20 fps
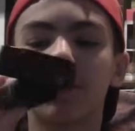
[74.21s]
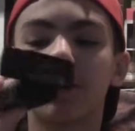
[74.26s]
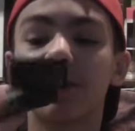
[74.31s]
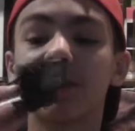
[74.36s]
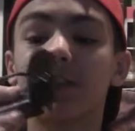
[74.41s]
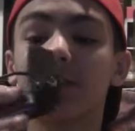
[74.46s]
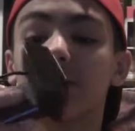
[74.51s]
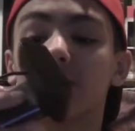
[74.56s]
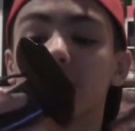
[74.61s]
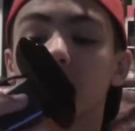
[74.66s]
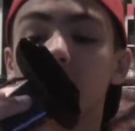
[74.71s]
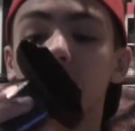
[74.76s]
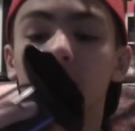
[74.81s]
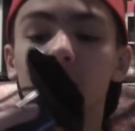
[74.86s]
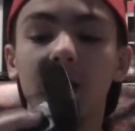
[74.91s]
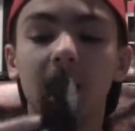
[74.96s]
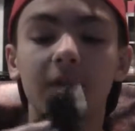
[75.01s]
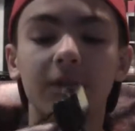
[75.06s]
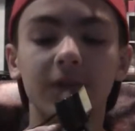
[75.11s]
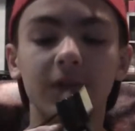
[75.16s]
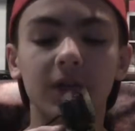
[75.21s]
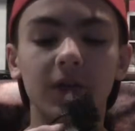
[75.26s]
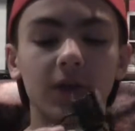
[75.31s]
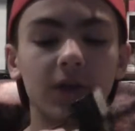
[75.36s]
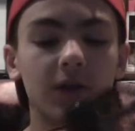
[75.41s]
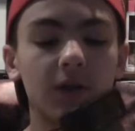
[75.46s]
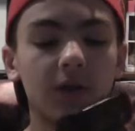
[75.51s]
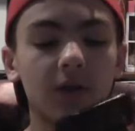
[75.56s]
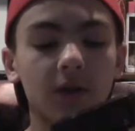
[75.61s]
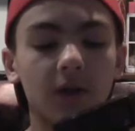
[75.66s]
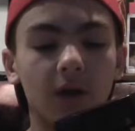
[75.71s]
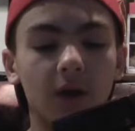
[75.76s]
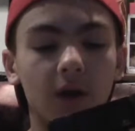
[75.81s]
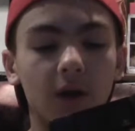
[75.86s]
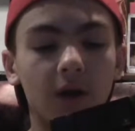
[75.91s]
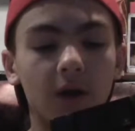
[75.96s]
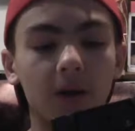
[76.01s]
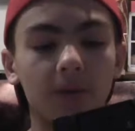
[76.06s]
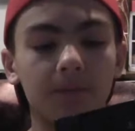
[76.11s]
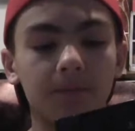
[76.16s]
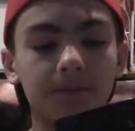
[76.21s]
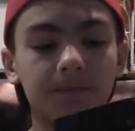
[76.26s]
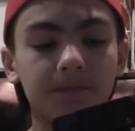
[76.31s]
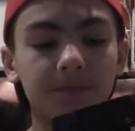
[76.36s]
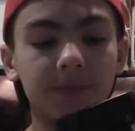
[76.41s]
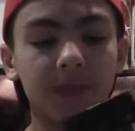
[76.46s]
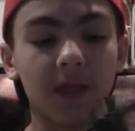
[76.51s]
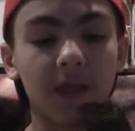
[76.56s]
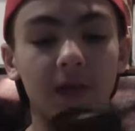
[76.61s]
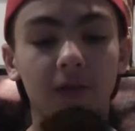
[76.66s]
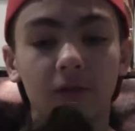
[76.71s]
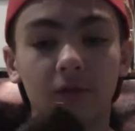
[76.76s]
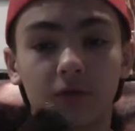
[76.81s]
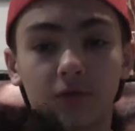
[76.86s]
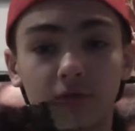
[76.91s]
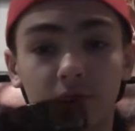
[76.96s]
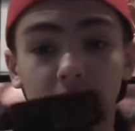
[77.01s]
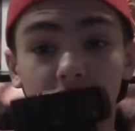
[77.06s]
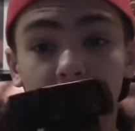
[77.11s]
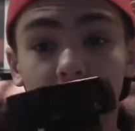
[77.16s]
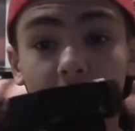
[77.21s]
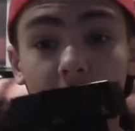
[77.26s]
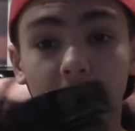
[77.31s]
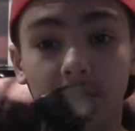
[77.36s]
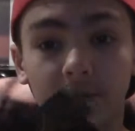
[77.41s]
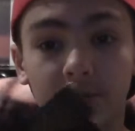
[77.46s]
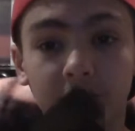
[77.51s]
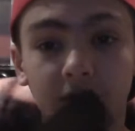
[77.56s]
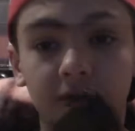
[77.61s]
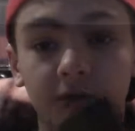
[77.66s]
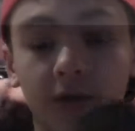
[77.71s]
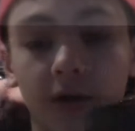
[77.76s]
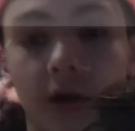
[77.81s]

This thing is super heavy, and it looks real nice.